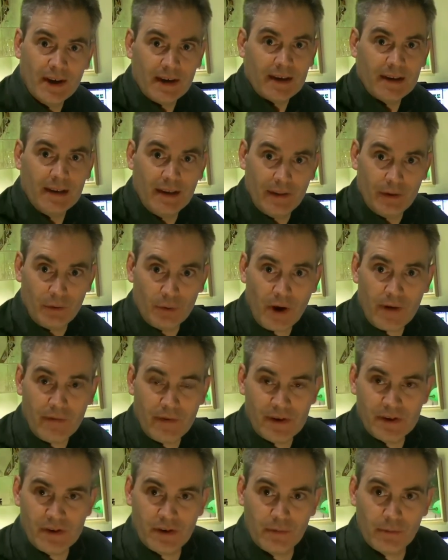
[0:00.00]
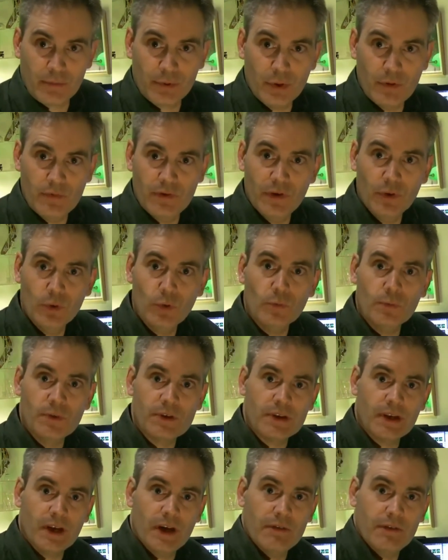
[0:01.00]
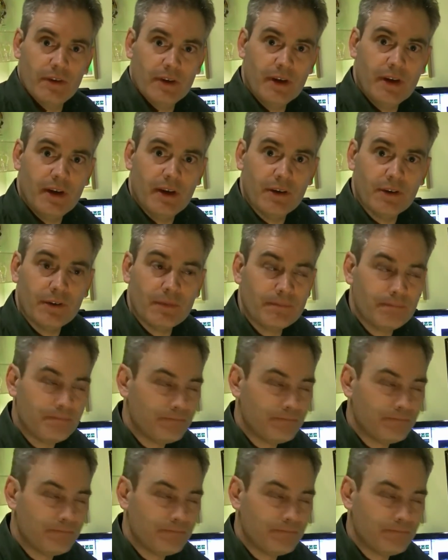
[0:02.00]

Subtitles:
Clearly the graphics had improved enormously over the years,